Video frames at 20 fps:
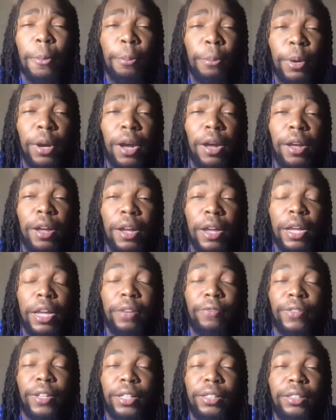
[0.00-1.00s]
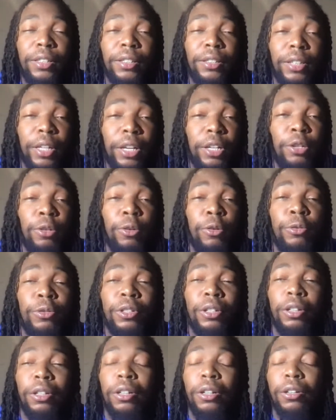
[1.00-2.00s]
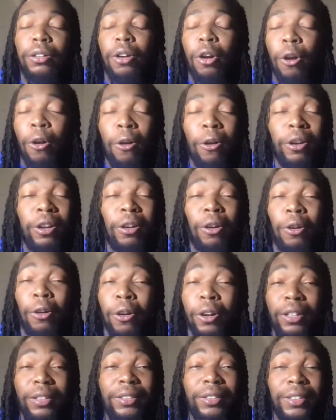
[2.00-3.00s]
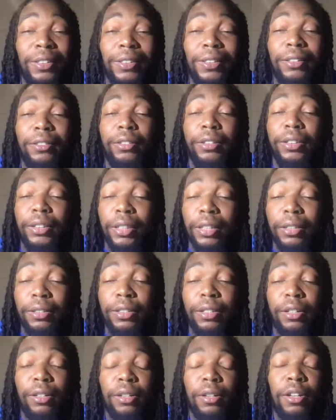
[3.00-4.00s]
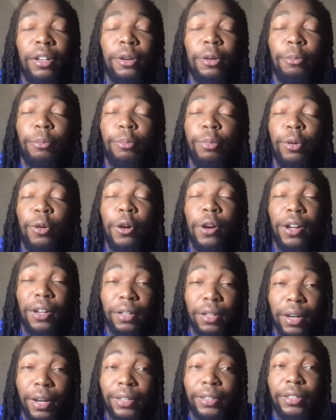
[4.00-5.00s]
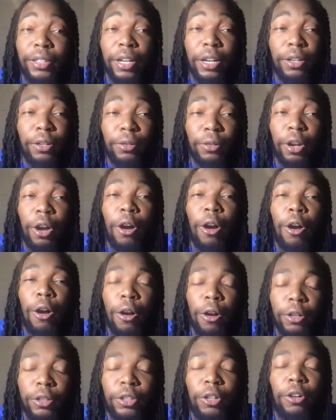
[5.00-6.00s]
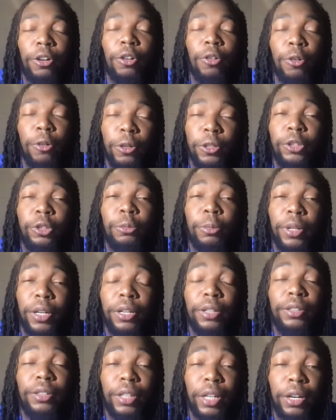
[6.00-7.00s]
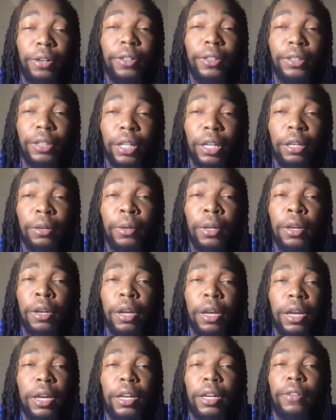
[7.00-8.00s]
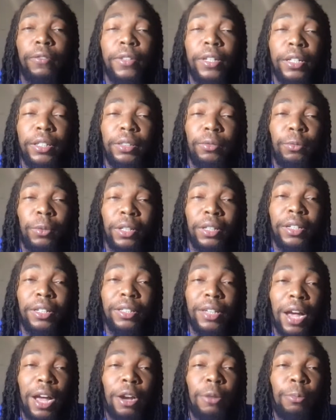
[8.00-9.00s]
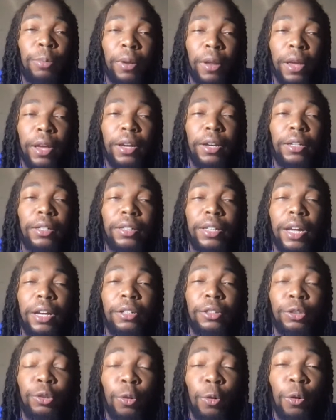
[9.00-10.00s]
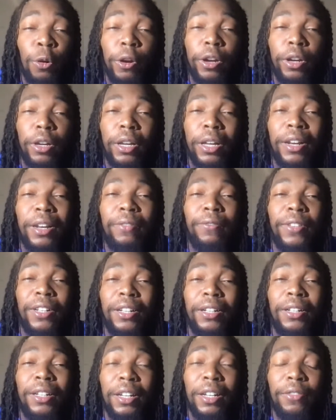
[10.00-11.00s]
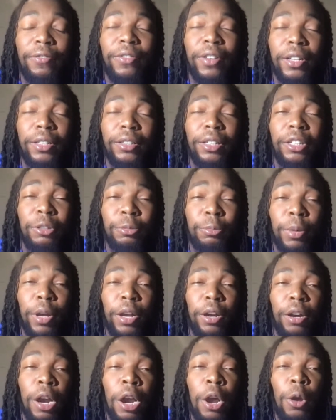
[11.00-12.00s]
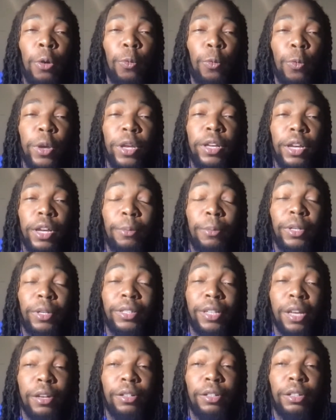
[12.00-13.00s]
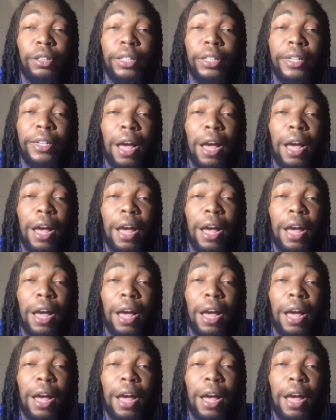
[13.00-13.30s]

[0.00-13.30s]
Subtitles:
But if this continues on and on into the season, boy, I tell you, the Hawks are going to be a scary team. And if this with this kind of play and this kind of scoring, and if the defense gets better, we can potentially